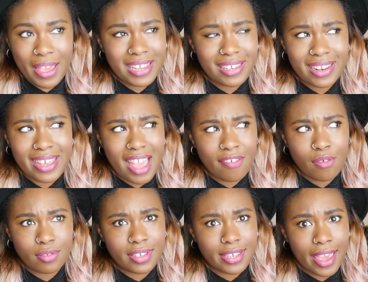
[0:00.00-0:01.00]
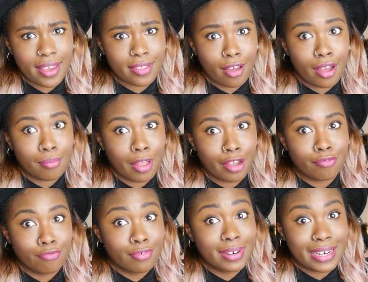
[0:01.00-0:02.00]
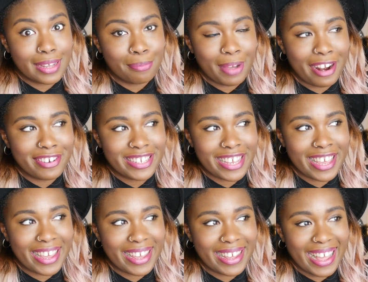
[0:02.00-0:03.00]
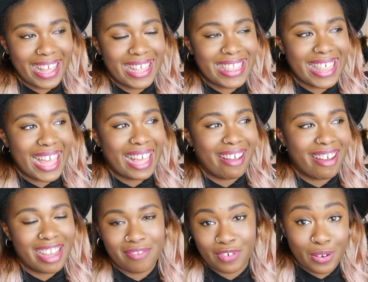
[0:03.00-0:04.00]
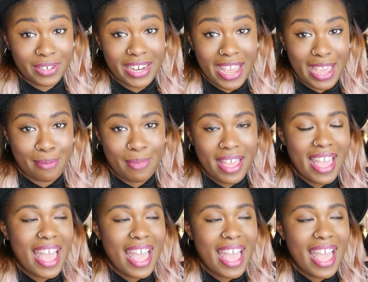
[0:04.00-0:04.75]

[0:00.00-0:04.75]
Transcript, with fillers: Basically everyone's saying that I'm like really embarrassing and that I have no shame